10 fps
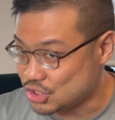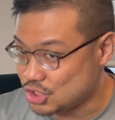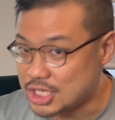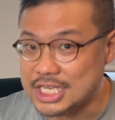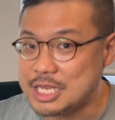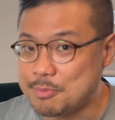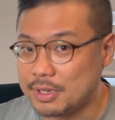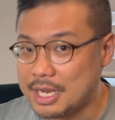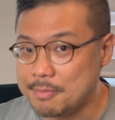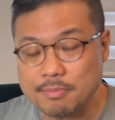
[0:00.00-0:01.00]
cheeky
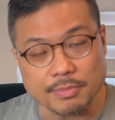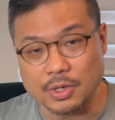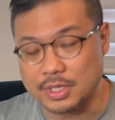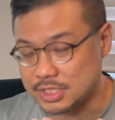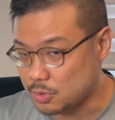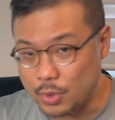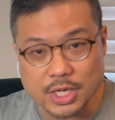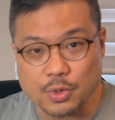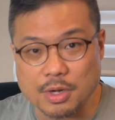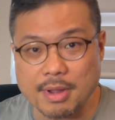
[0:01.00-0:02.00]
plum. It's quite
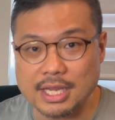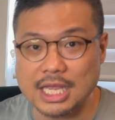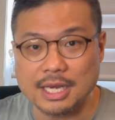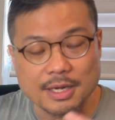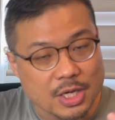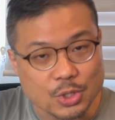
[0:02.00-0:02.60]
new in the market.